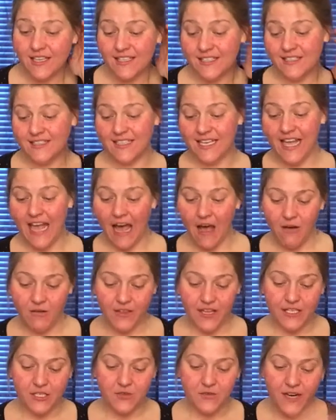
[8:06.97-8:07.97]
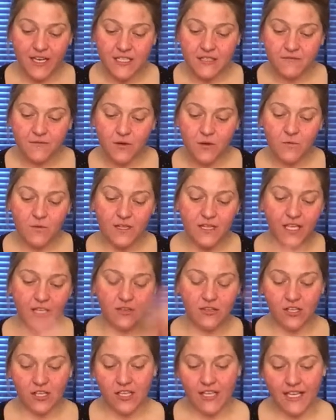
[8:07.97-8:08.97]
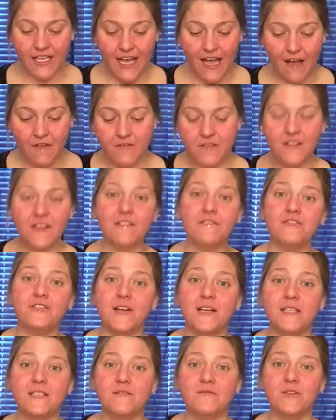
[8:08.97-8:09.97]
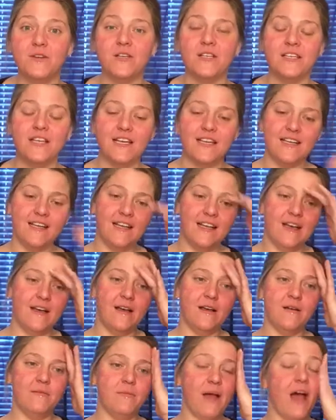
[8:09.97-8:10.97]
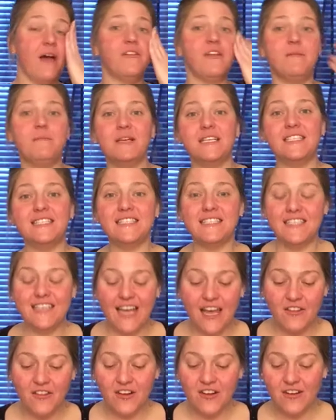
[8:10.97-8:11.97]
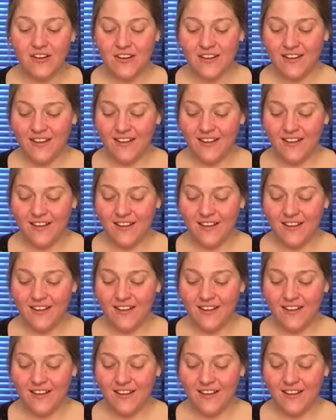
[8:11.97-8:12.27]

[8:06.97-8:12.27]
See how they transfer, what they look like after they've transferred, how they mix together,